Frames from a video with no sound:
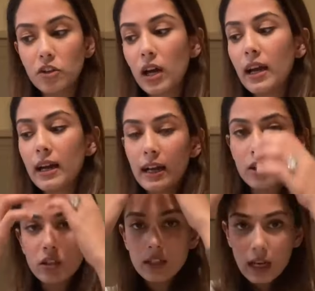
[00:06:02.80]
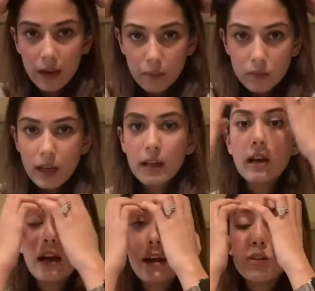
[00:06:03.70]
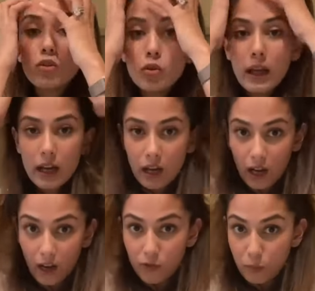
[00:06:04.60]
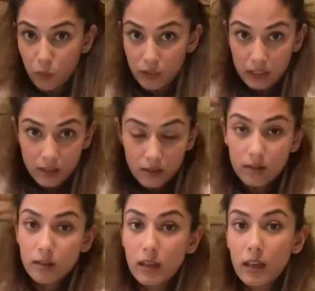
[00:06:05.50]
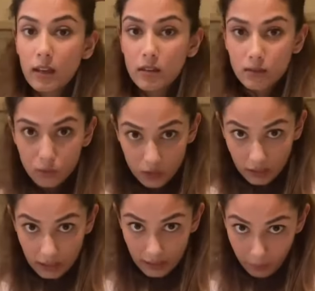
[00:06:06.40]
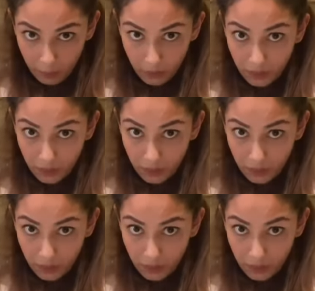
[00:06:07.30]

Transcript: dry. I actually I do like a half pony thing with a clip,